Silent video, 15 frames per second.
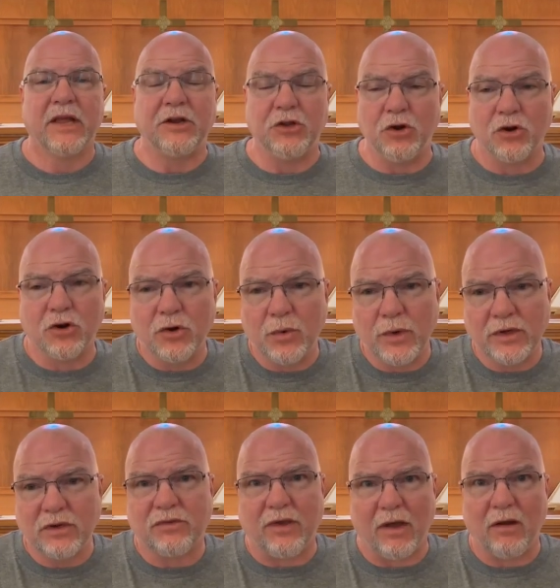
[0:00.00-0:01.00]
And you're
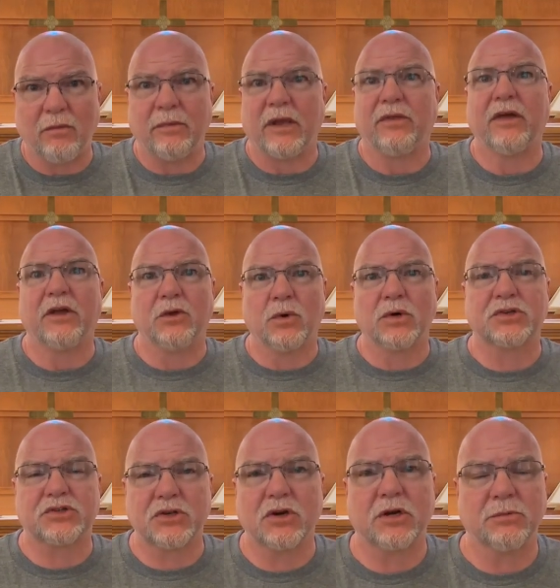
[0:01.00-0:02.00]
going to tell me that
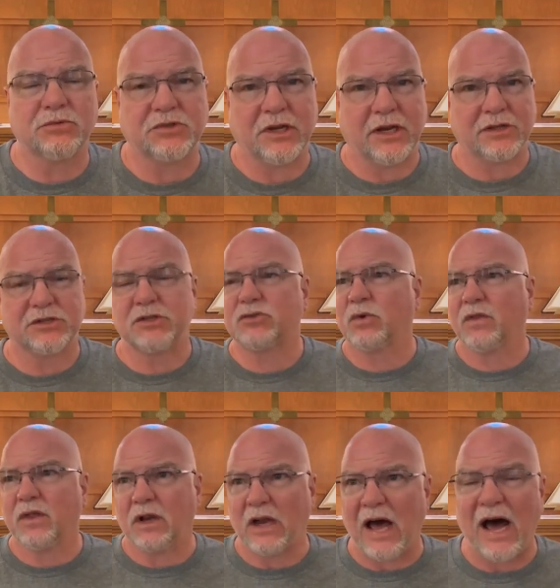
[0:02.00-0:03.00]
your circumstances
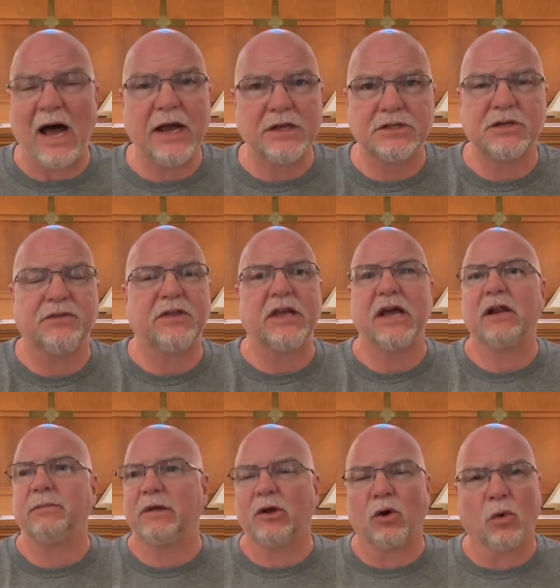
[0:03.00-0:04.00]
or the lies of the
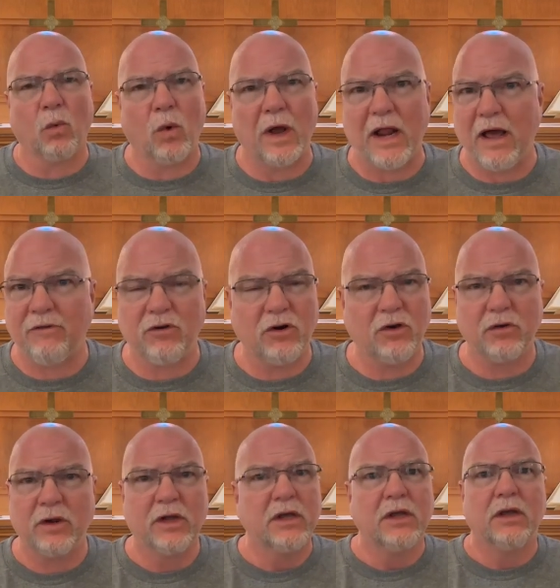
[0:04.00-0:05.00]
enemy or
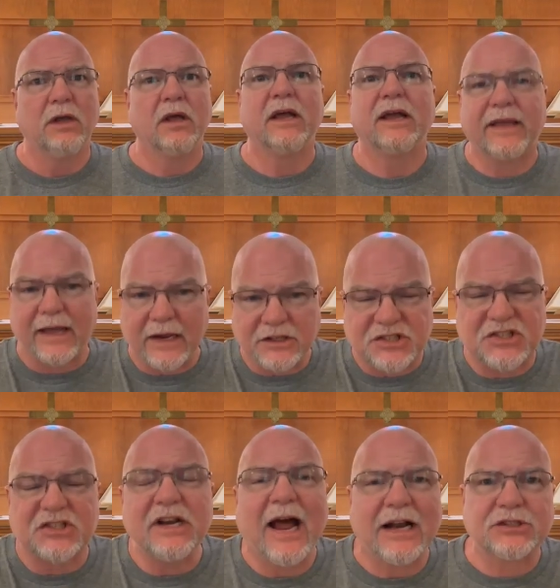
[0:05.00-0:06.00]
whatever can
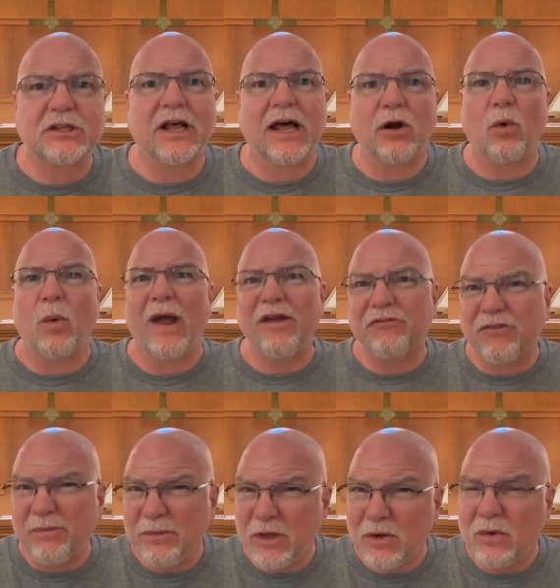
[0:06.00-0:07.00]
snatch that away
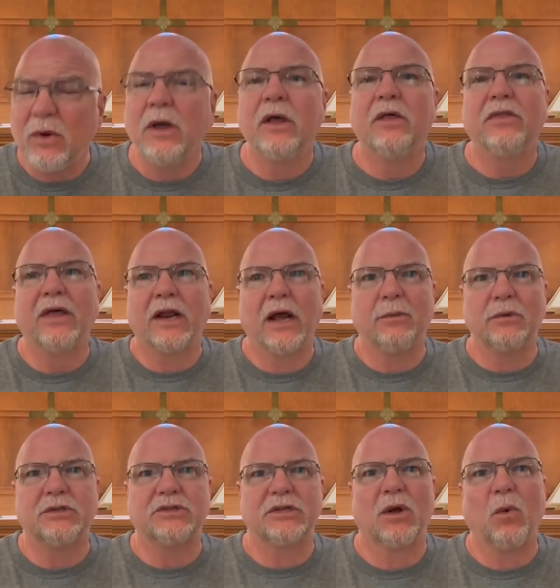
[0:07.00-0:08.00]
from you, then I
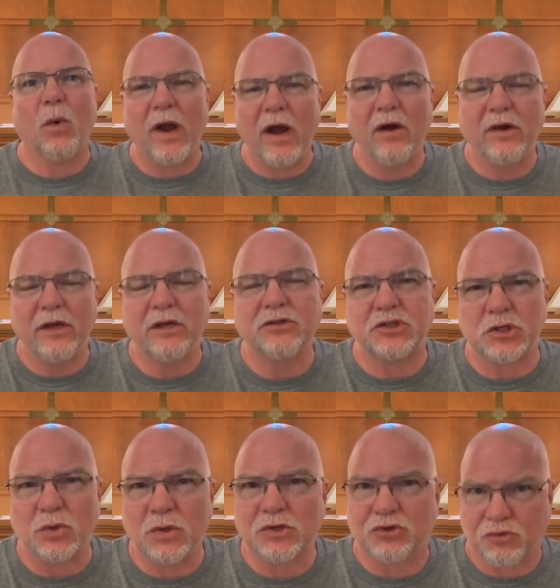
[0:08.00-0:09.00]
would say, where
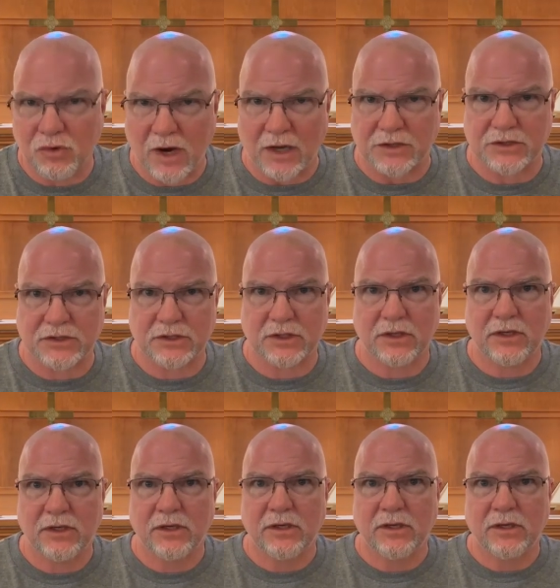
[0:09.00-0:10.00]
is your trust?
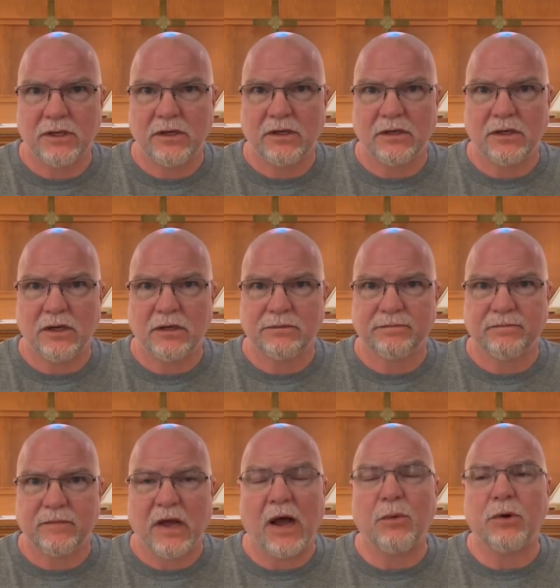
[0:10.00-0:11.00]

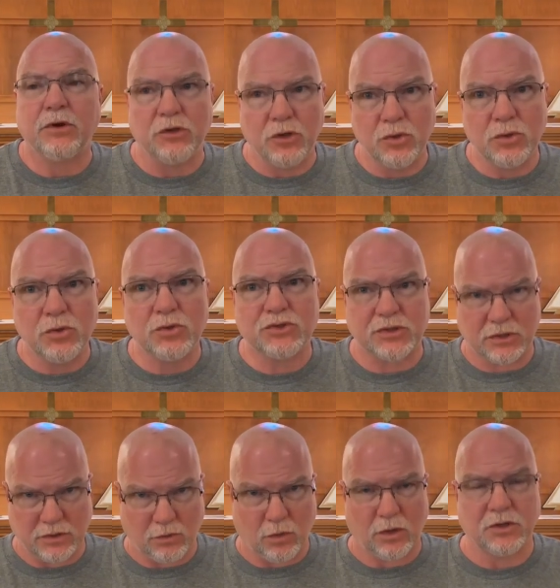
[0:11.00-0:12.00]
I would use
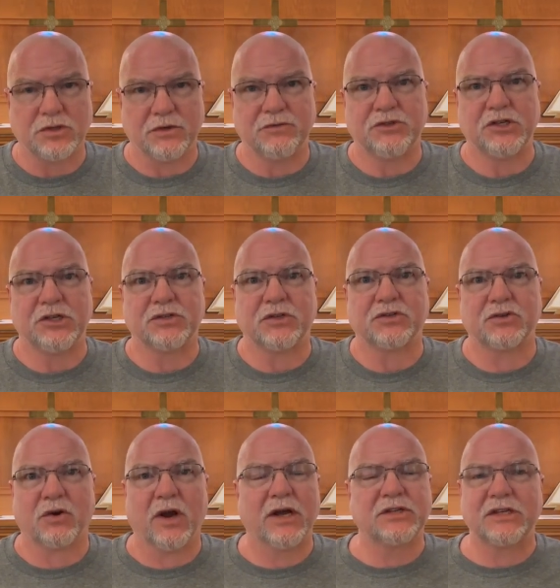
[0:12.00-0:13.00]
the words of
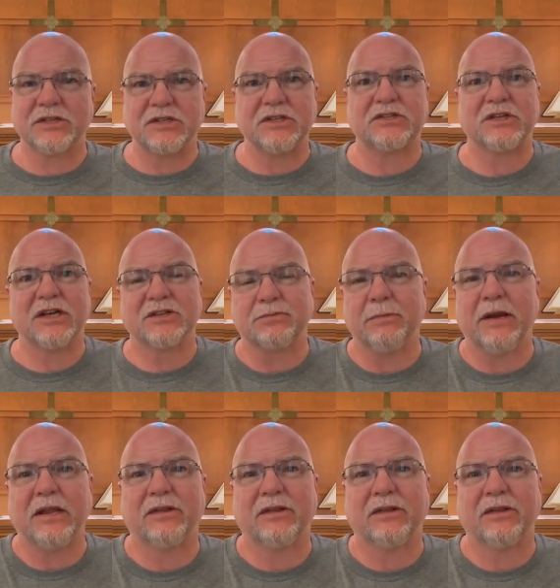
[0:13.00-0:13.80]
Jesus Christ as he says